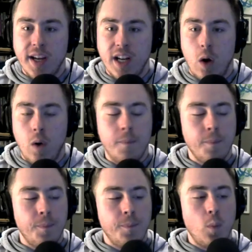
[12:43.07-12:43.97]
Or,
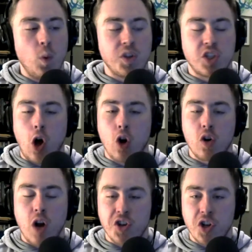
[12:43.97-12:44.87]
with
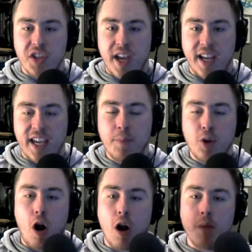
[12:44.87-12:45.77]
skull crushers, they keep
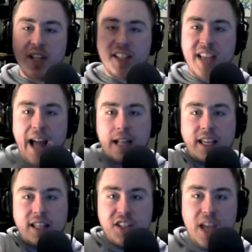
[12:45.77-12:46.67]
their arms exactly
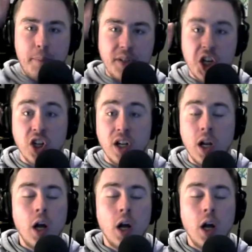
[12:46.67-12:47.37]
in the same position.